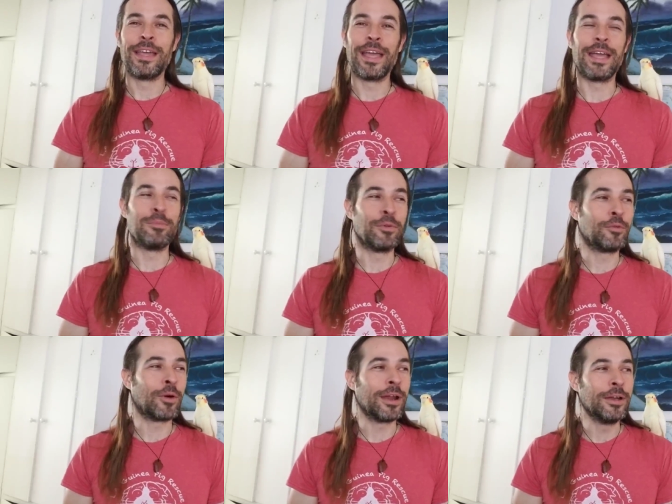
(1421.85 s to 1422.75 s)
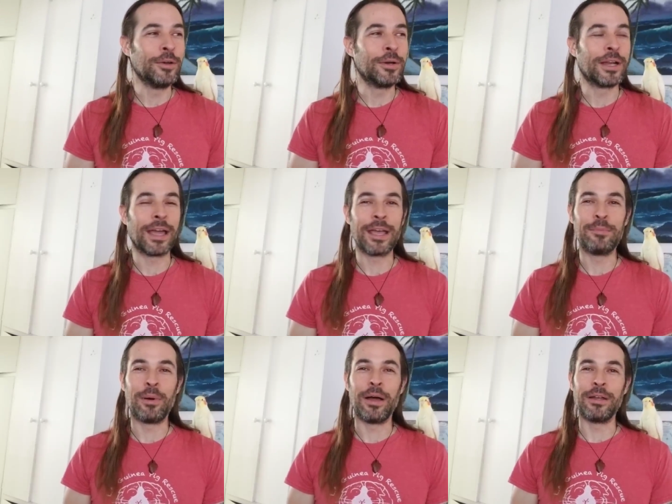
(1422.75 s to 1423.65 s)
and before I knew it, I
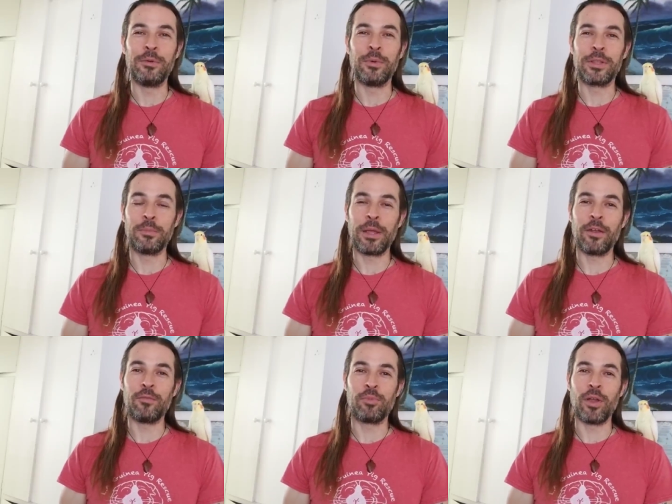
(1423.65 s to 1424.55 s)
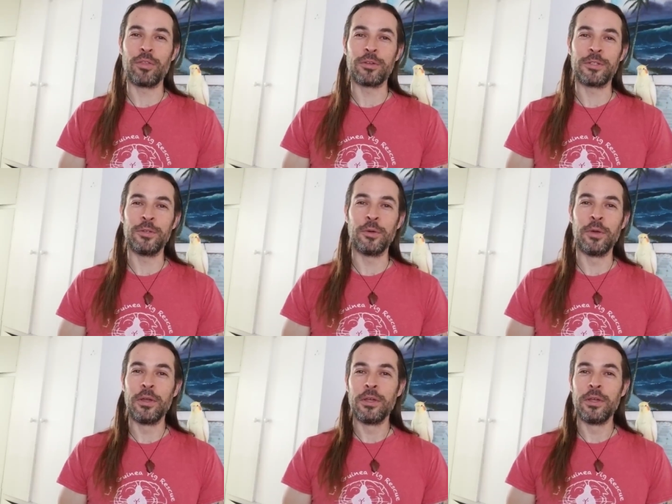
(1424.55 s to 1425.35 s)
had bonded with a pair of brothers who